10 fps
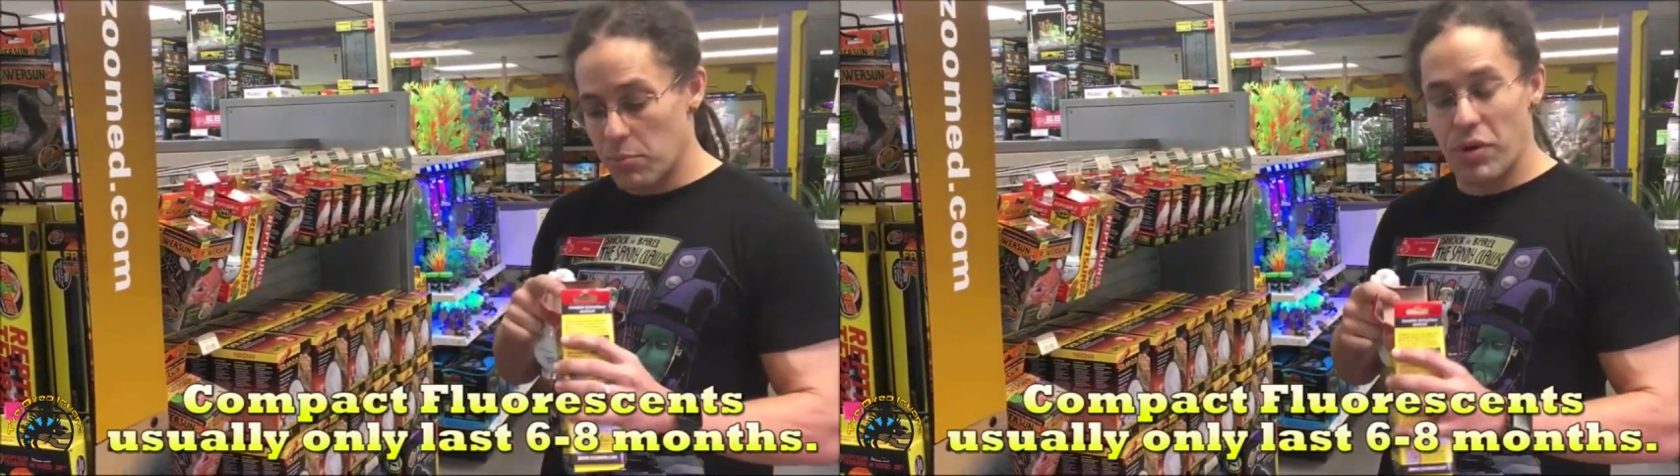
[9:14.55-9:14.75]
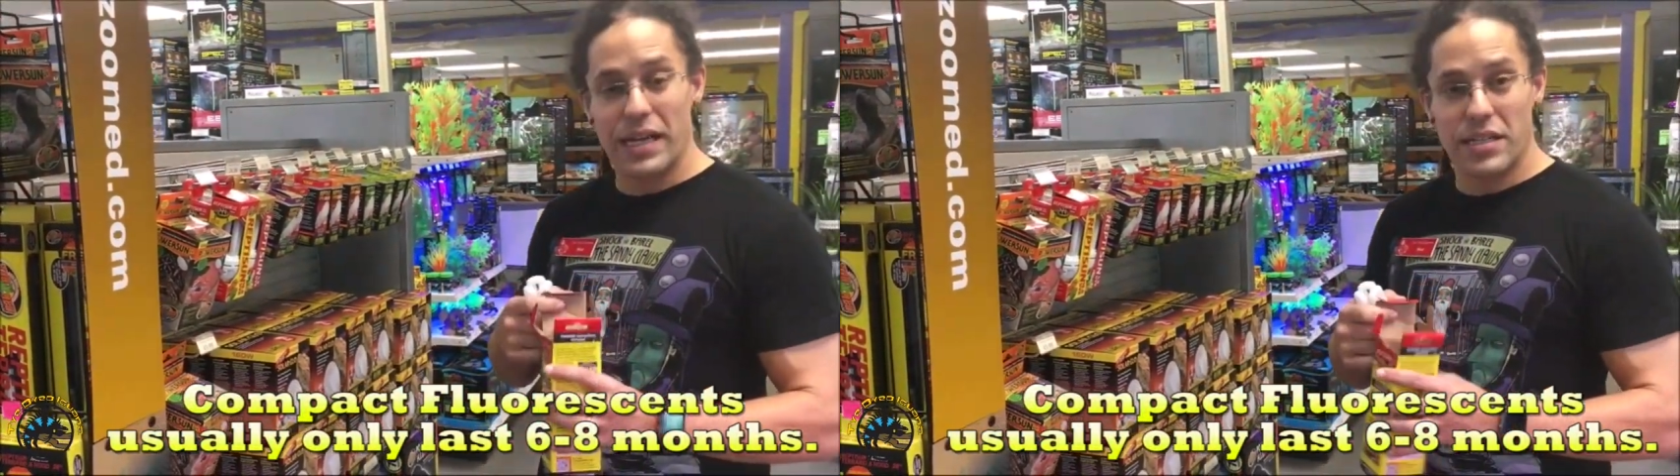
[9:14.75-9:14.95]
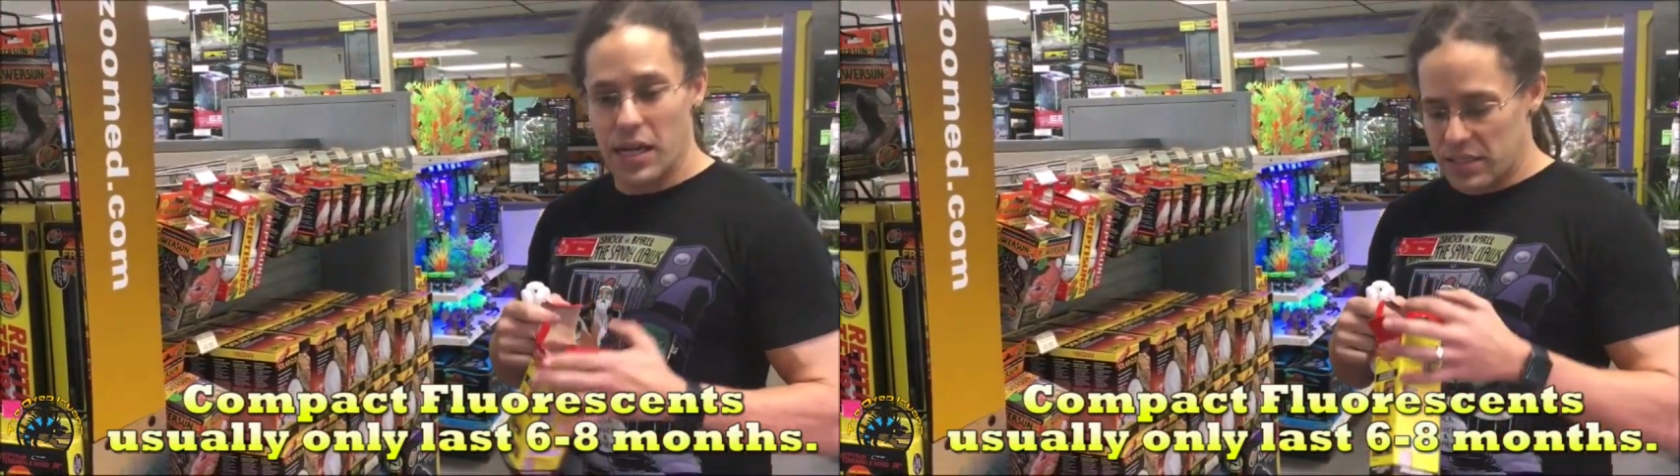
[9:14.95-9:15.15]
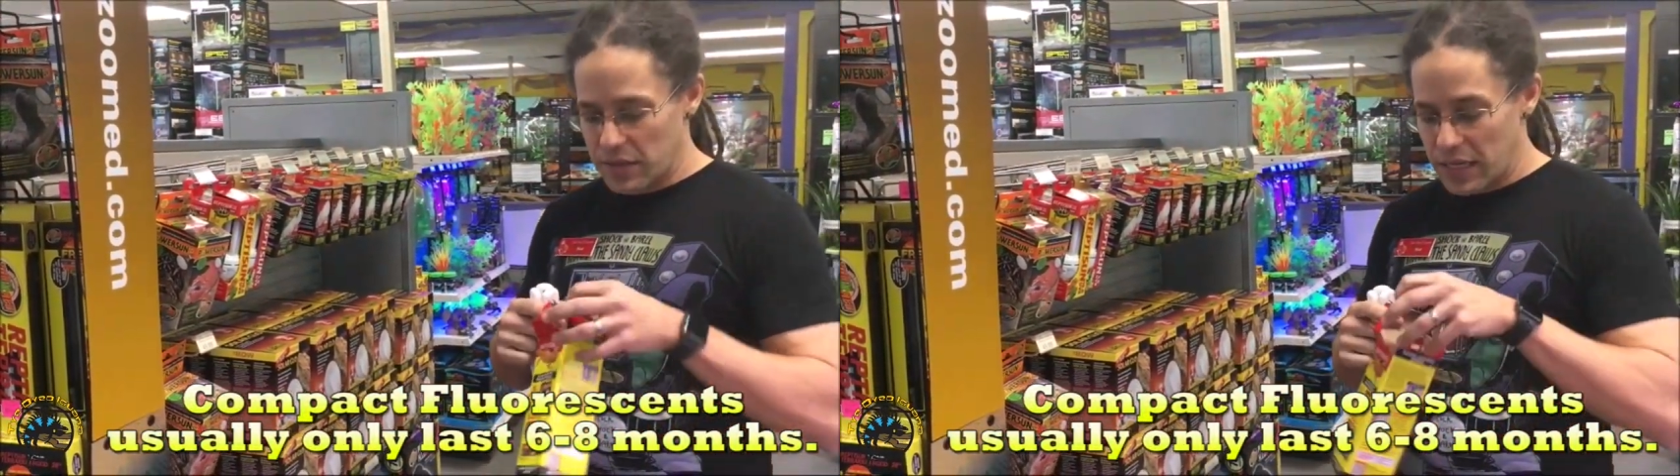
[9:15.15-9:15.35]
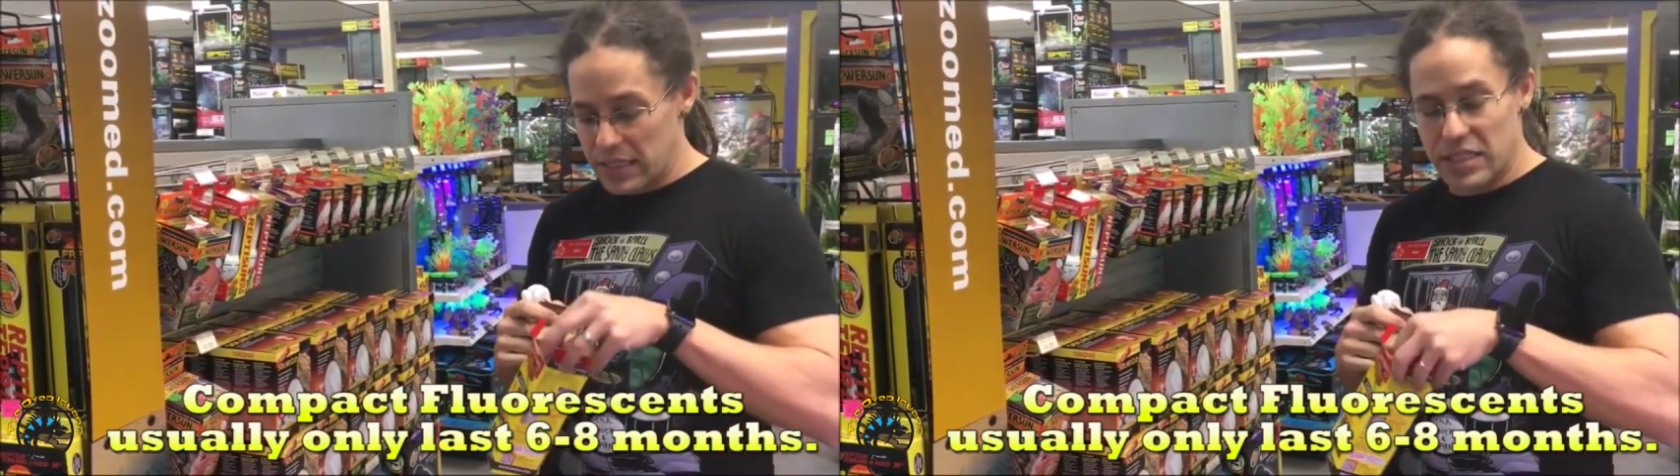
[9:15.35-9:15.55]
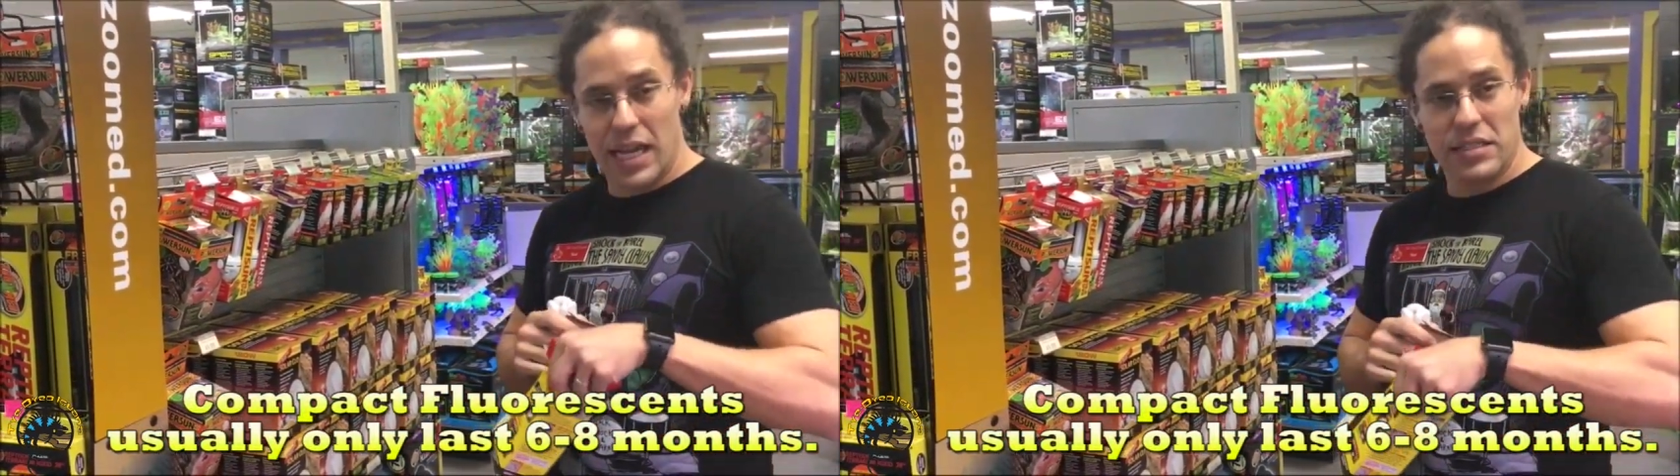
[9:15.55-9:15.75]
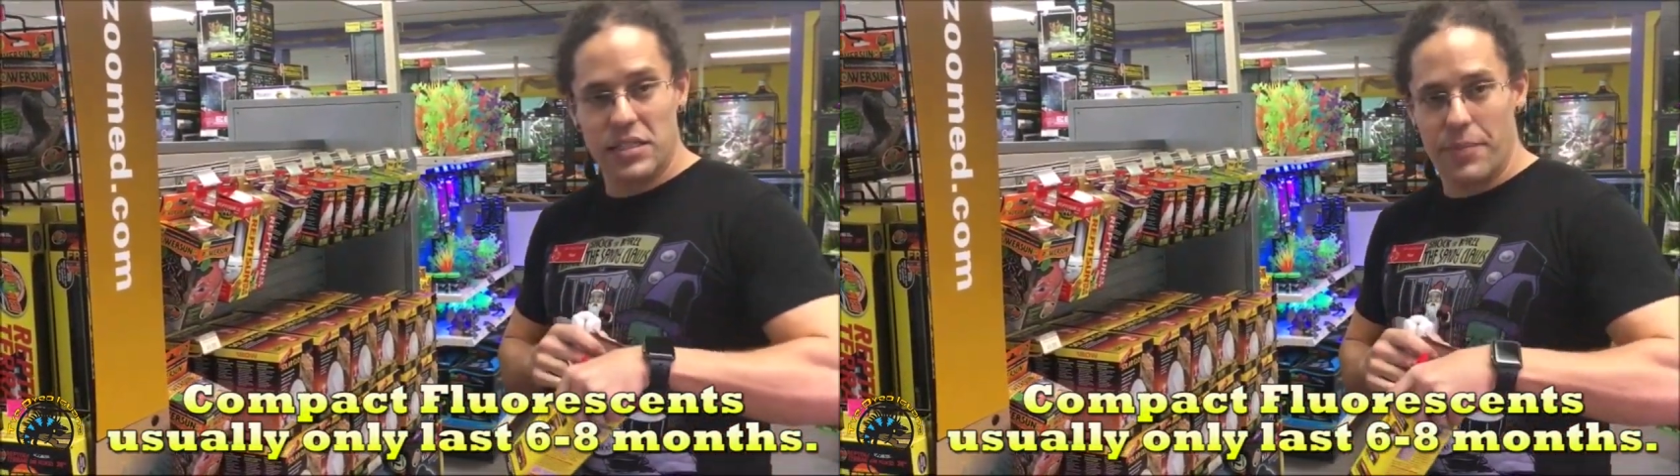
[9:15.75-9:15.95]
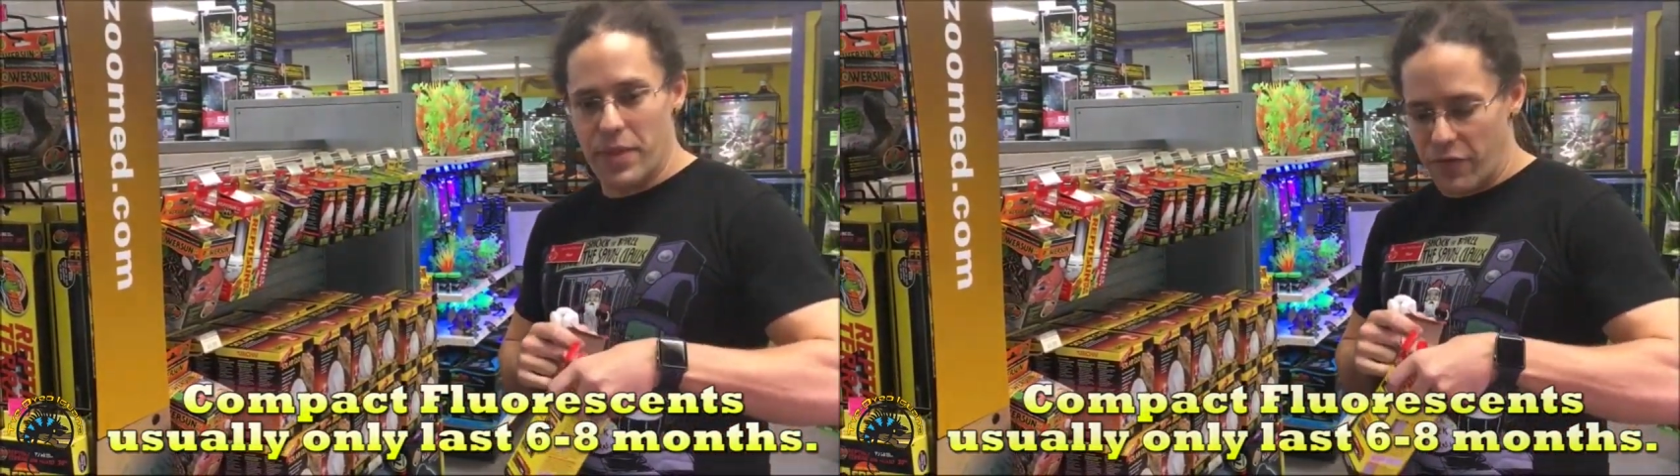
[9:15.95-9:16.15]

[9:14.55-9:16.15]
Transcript: bring it to us and let us test it.